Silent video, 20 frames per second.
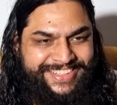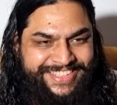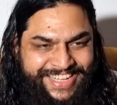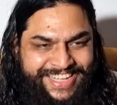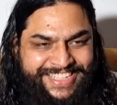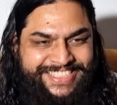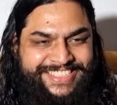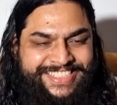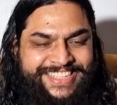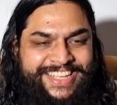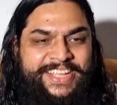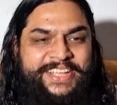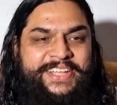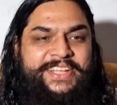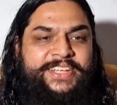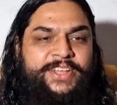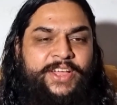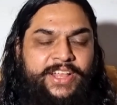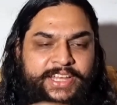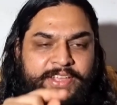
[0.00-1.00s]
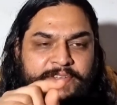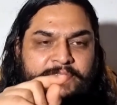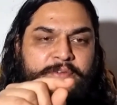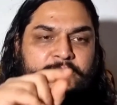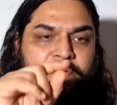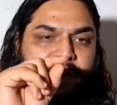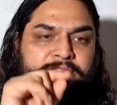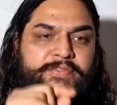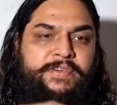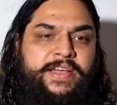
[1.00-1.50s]
Yes. Now I'll give you
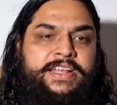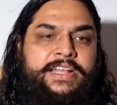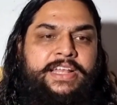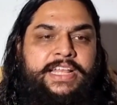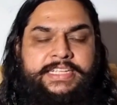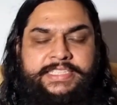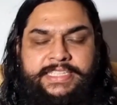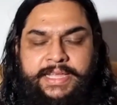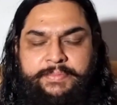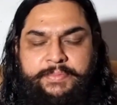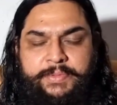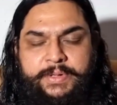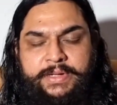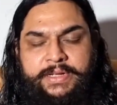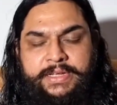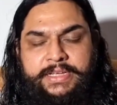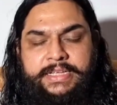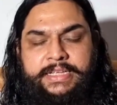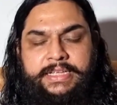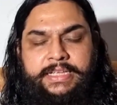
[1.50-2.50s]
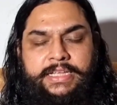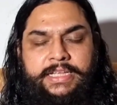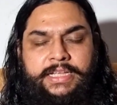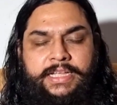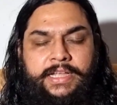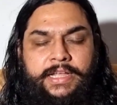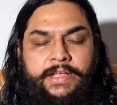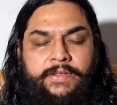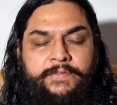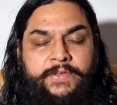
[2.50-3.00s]
one final example.
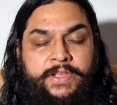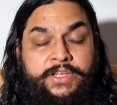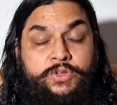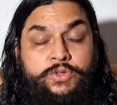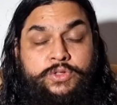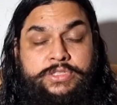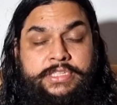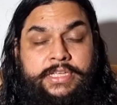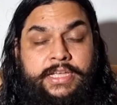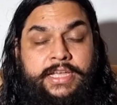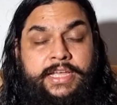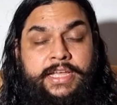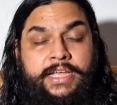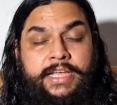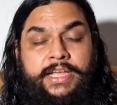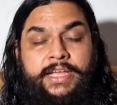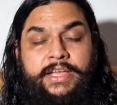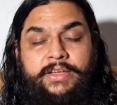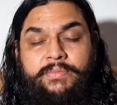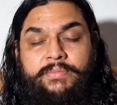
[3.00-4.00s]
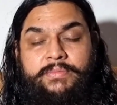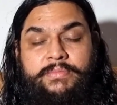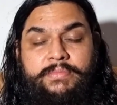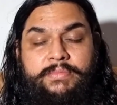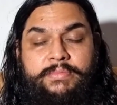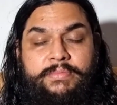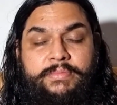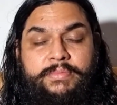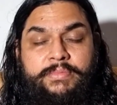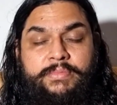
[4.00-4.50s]
When you say,
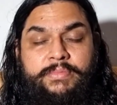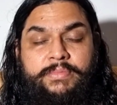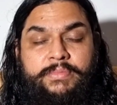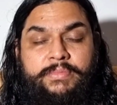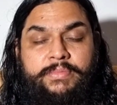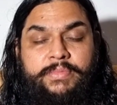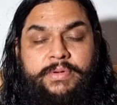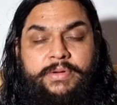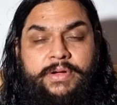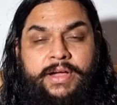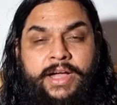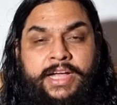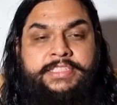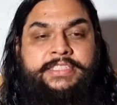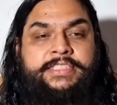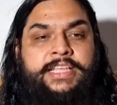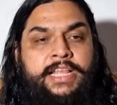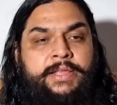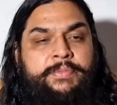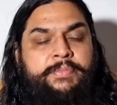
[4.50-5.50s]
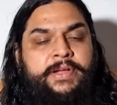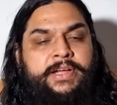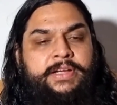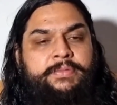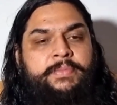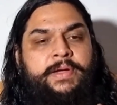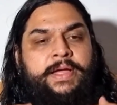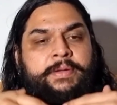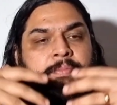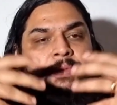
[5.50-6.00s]
I
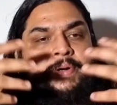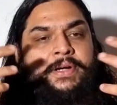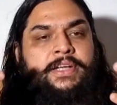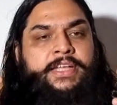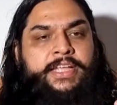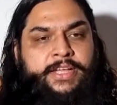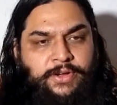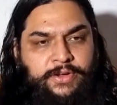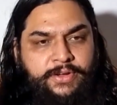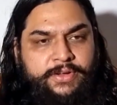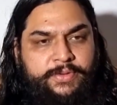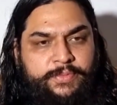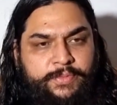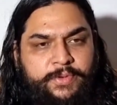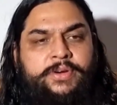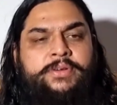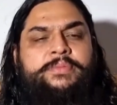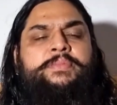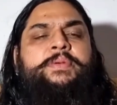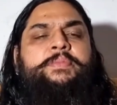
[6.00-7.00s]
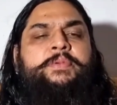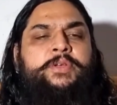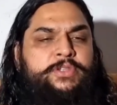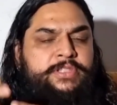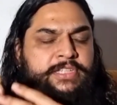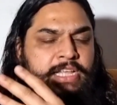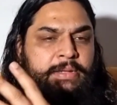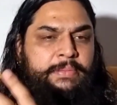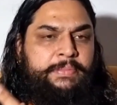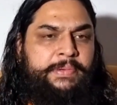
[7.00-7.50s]
celebrate my birthday, or maybe you'll
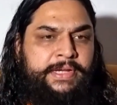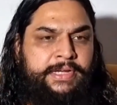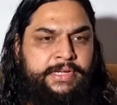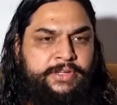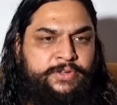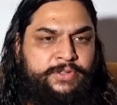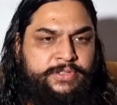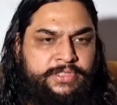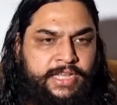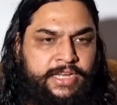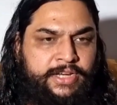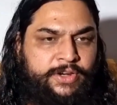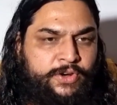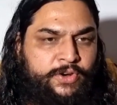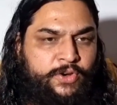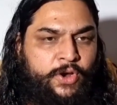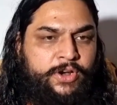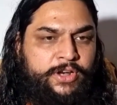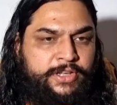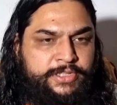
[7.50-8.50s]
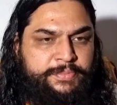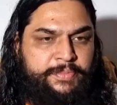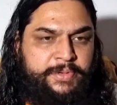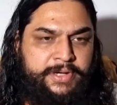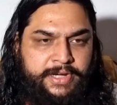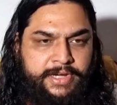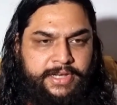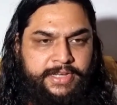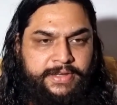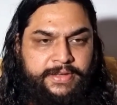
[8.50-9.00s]
celebrate your son or daughter's
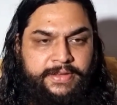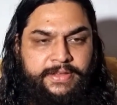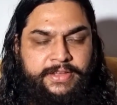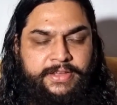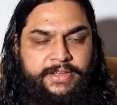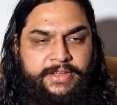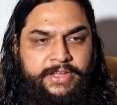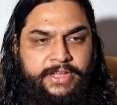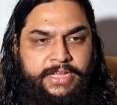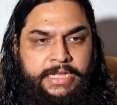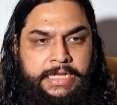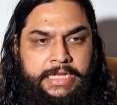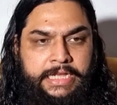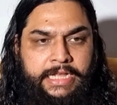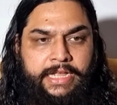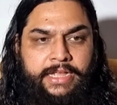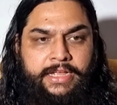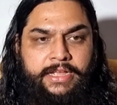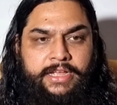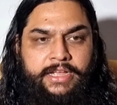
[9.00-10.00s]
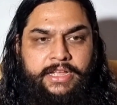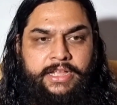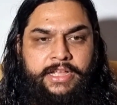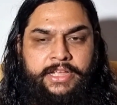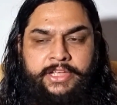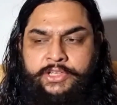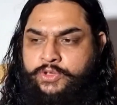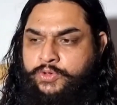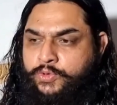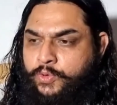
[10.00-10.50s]
birthday,
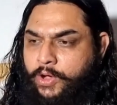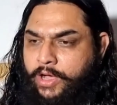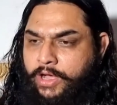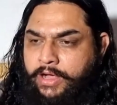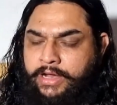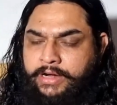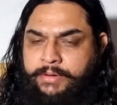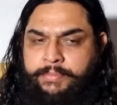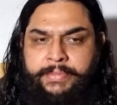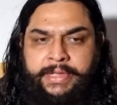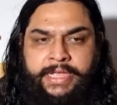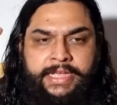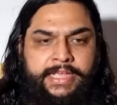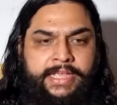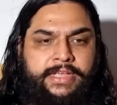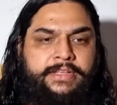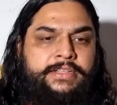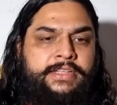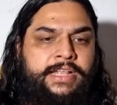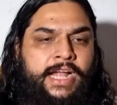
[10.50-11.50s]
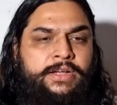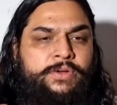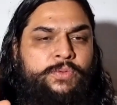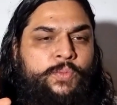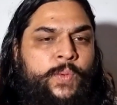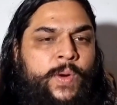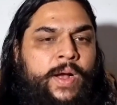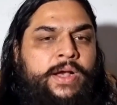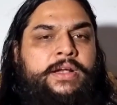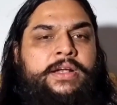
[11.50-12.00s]
you are making that
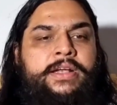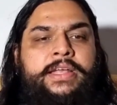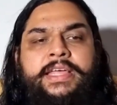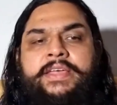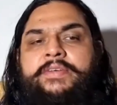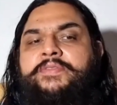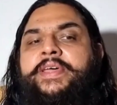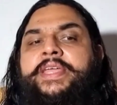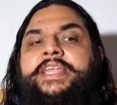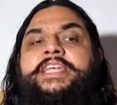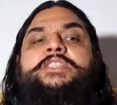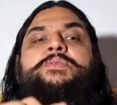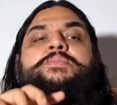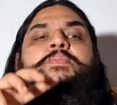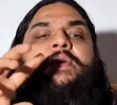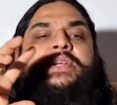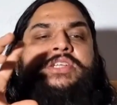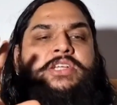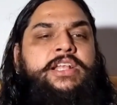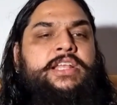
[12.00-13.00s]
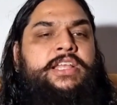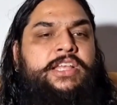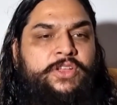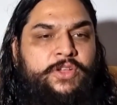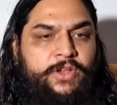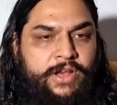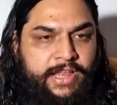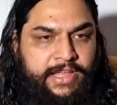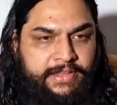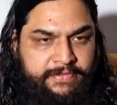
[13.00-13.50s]
one day very special in
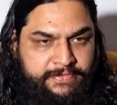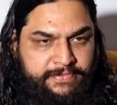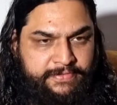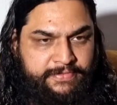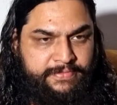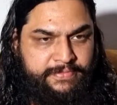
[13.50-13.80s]
your life.